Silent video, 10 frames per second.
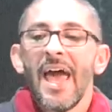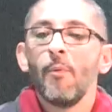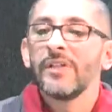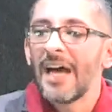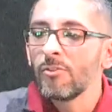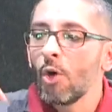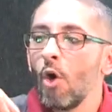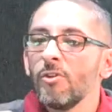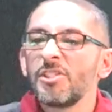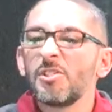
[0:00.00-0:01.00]
And without the
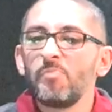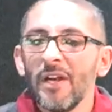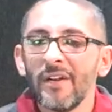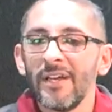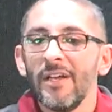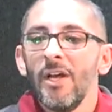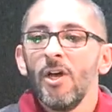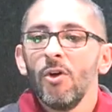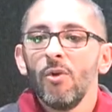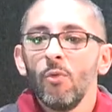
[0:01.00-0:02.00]
Holy
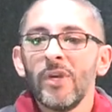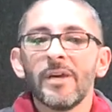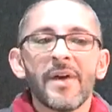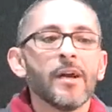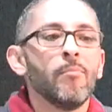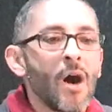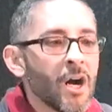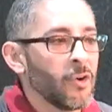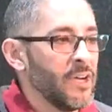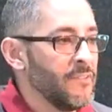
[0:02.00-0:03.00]
Spirit, we can make a
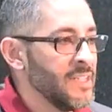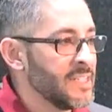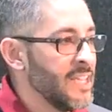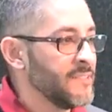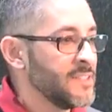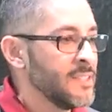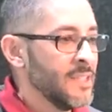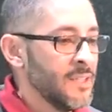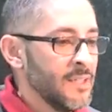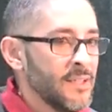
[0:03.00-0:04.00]
mockery of these gifts.
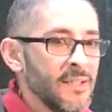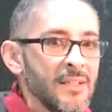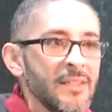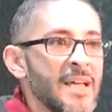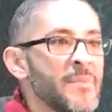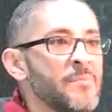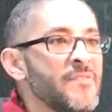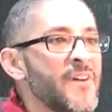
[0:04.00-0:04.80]
Let me be